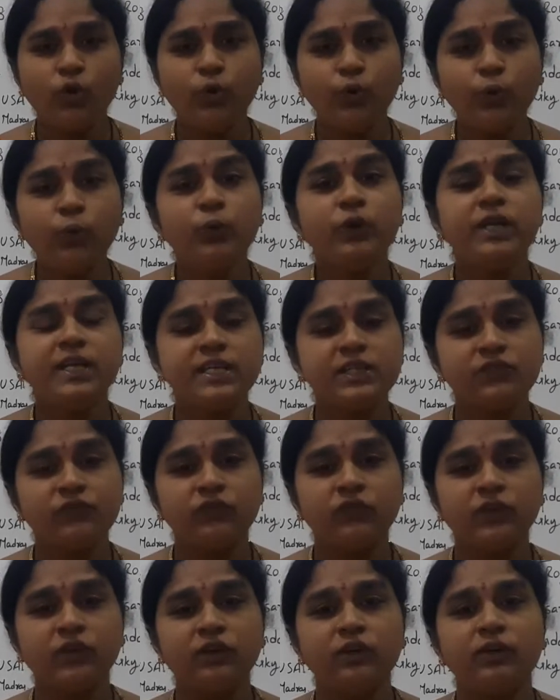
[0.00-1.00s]
route is
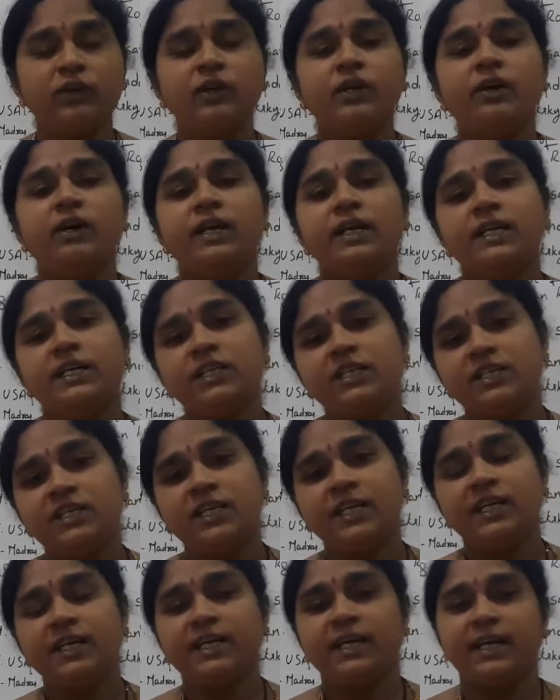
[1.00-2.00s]
for
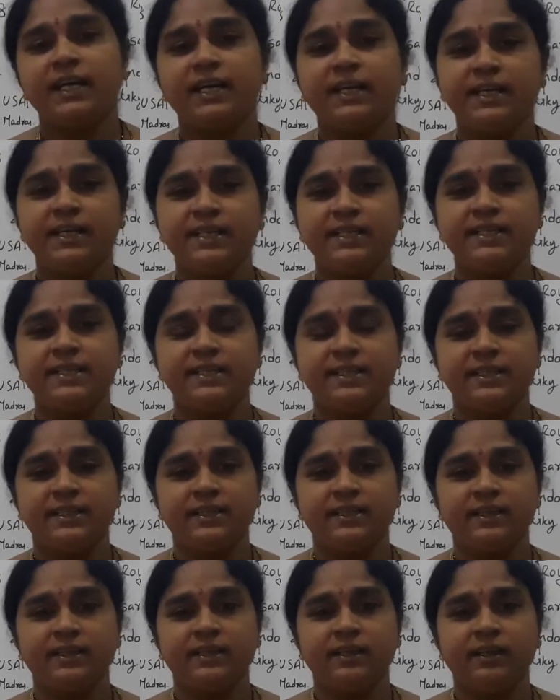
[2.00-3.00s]
Eastern countries
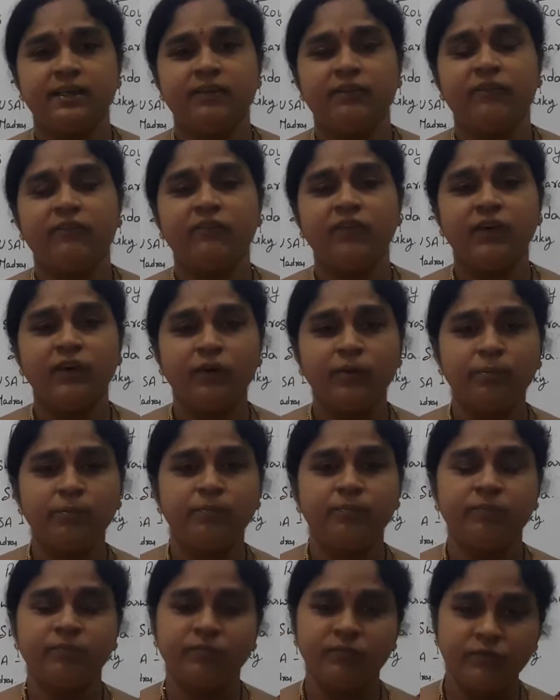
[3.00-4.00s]

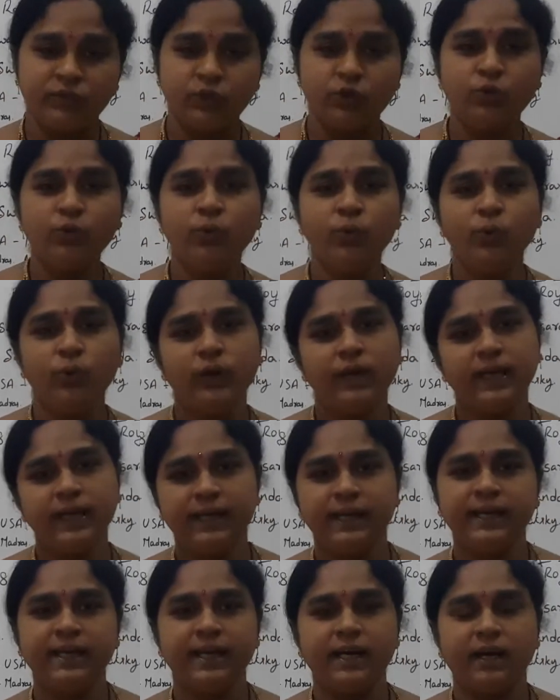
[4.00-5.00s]
to
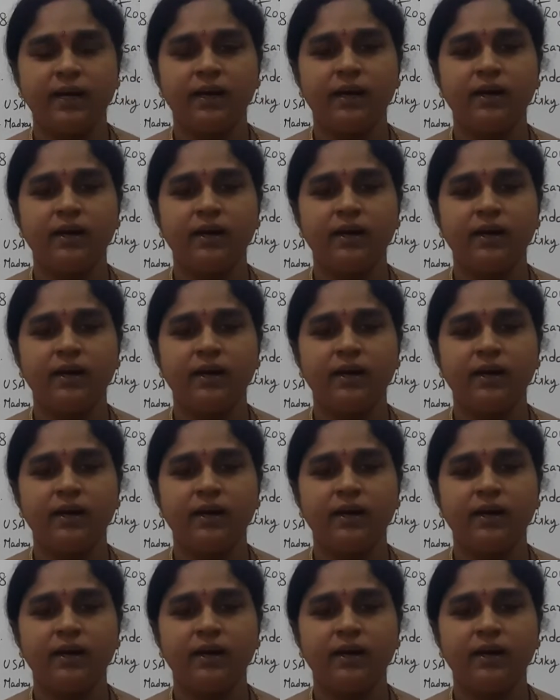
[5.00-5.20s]
India.